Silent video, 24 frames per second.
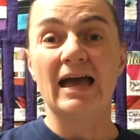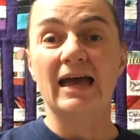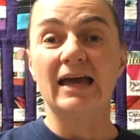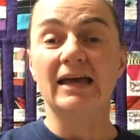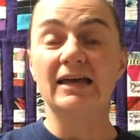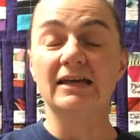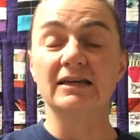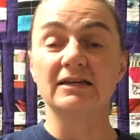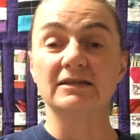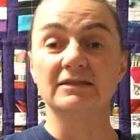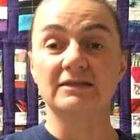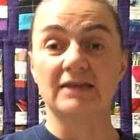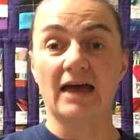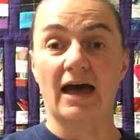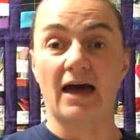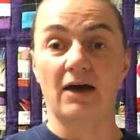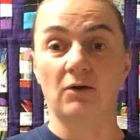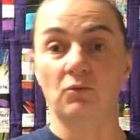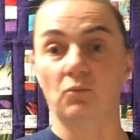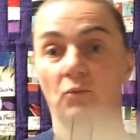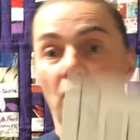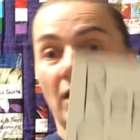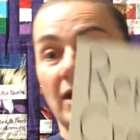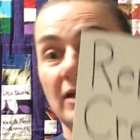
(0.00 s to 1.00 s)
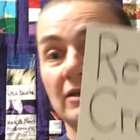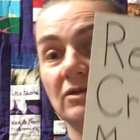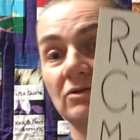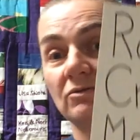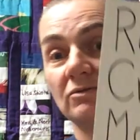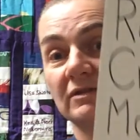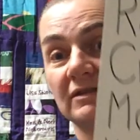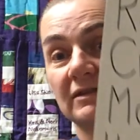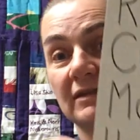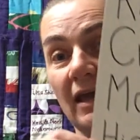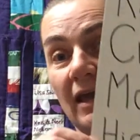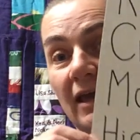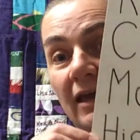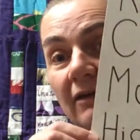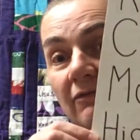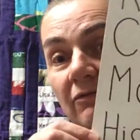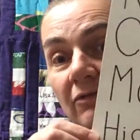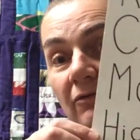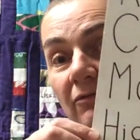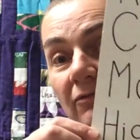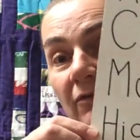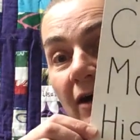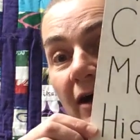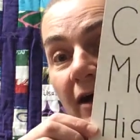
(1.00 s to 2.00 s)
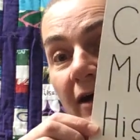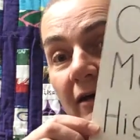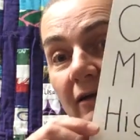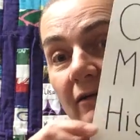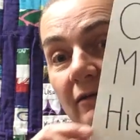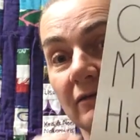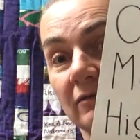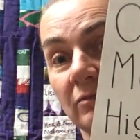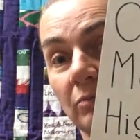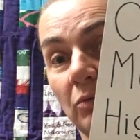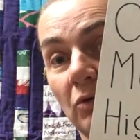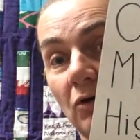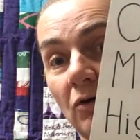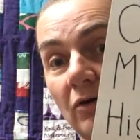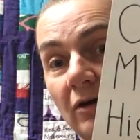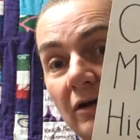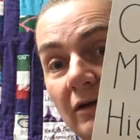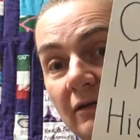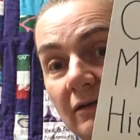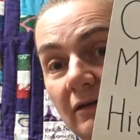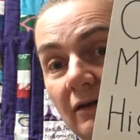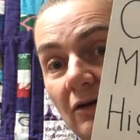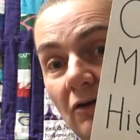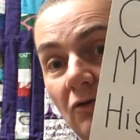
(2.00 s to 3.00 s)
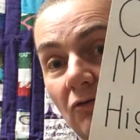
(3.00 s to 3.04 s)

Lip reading: is that when you save the files, put the